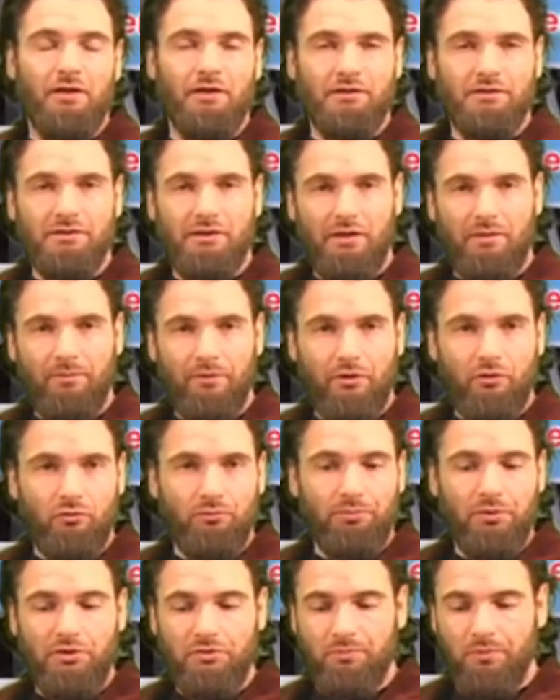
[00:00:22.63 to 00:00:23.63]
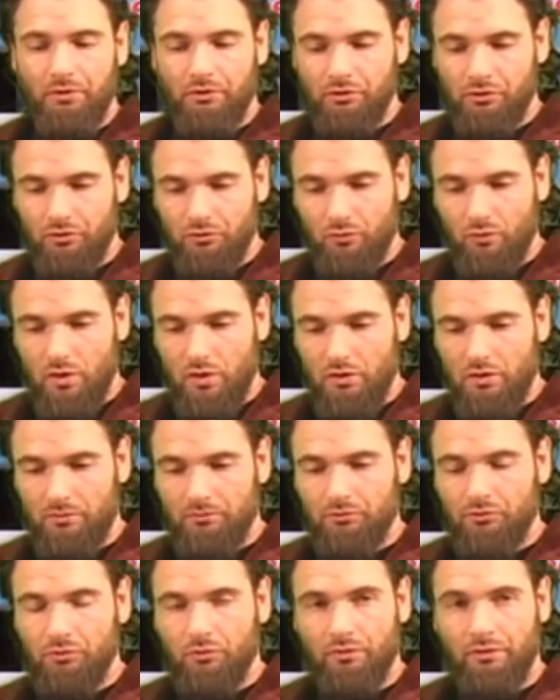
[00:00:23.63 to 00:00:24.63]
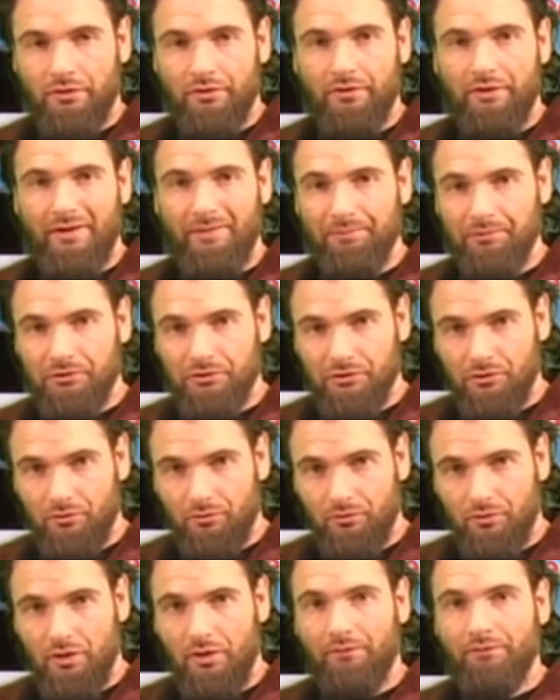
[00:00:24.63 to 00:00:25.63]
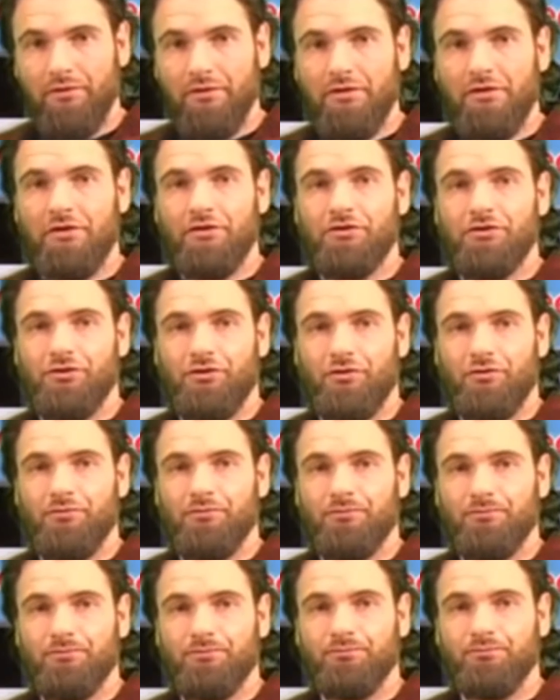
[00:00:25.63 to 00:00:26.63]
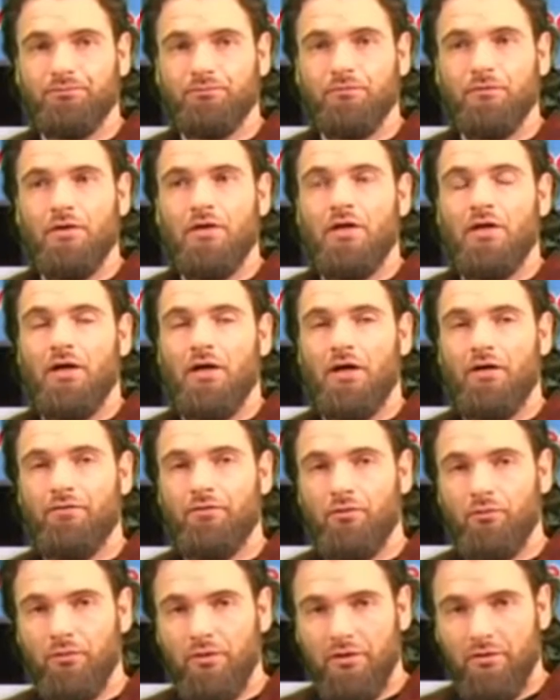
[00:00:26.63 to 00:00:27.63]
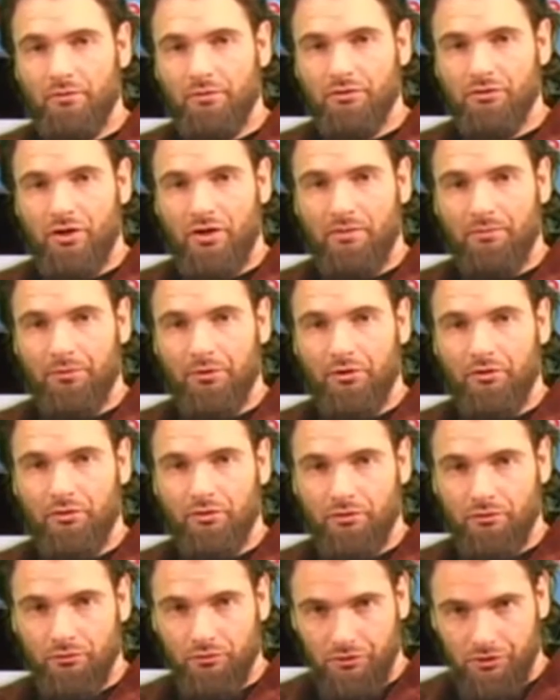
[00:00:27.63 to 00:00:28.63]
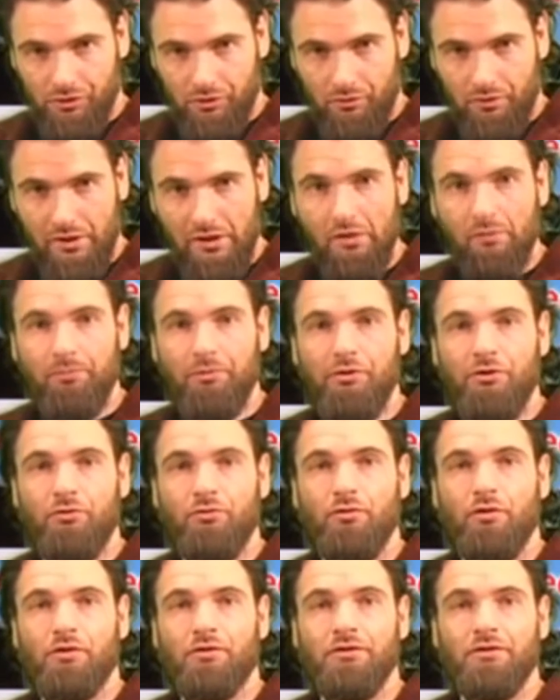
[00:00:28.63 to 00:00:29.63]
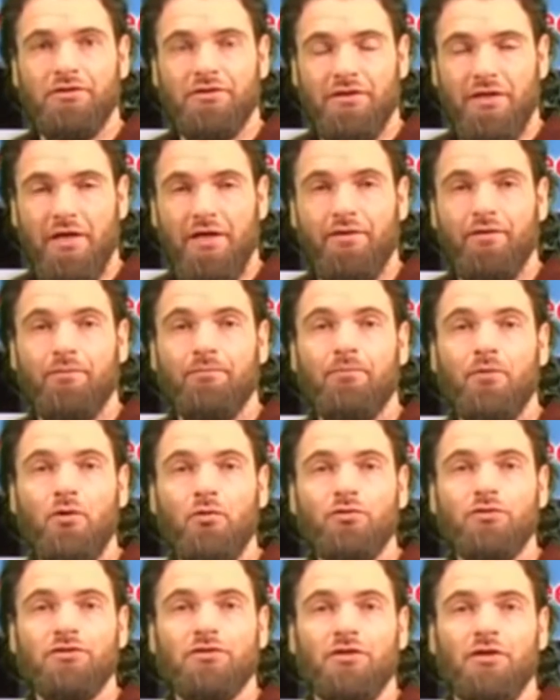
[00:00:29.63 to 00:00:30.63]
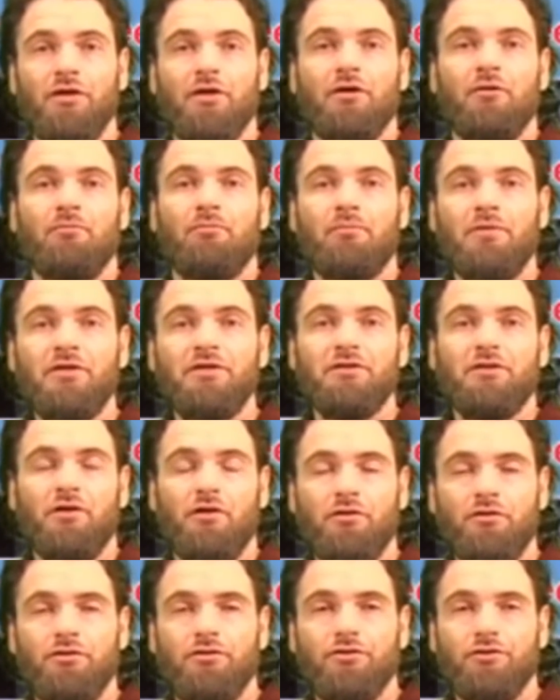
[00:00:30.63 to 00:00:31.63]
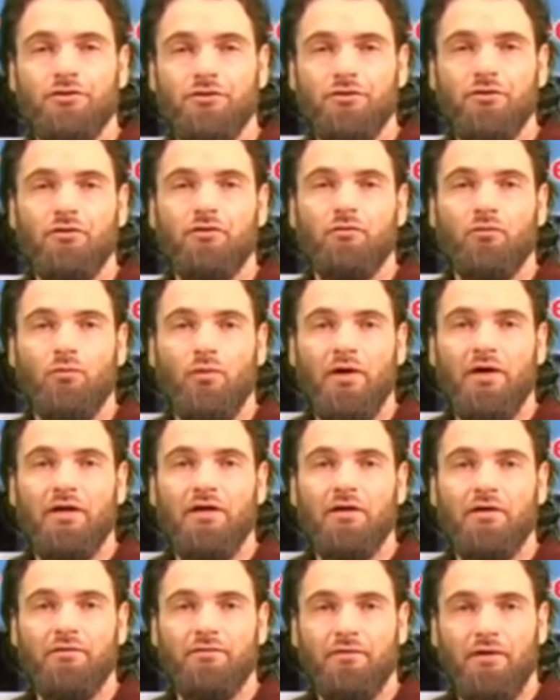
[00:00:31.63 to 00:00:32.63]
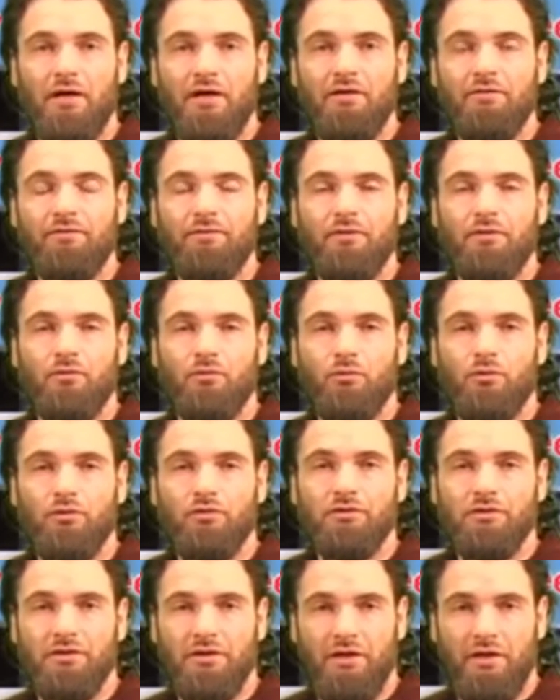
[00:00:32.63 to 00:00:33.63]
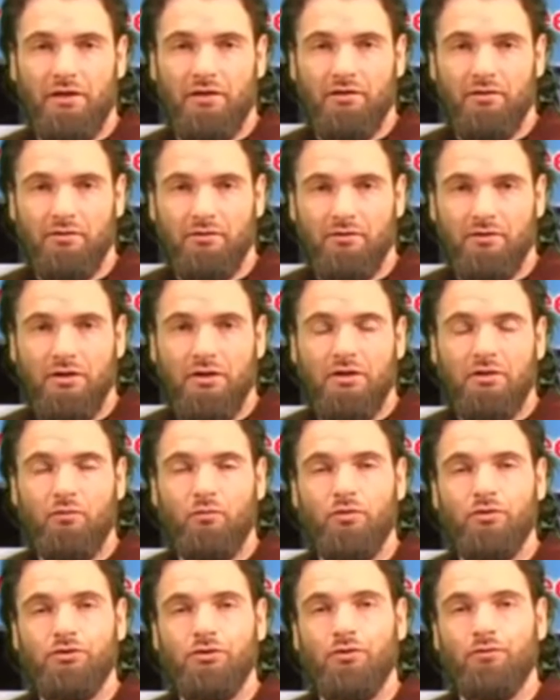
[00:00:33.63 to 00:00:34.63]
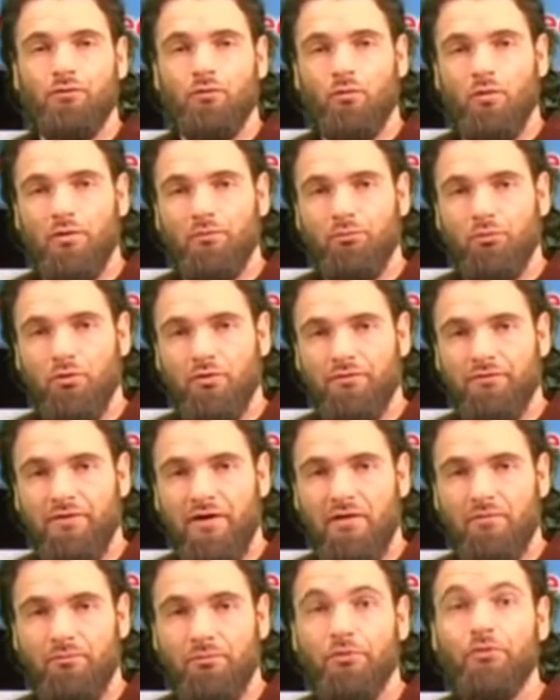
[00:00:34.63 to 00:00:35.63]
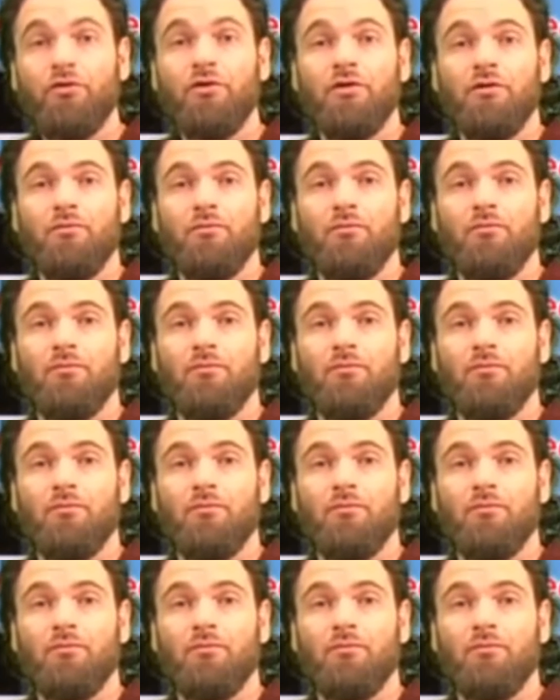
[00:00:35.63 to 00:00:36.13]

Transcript: assalamu alaikum, peace be unto you. Welcome to another episode of The Deen Show. Every week we try to bring you a new show helping you understand the most misunderstood way of life in the world today, which over 1.5 billion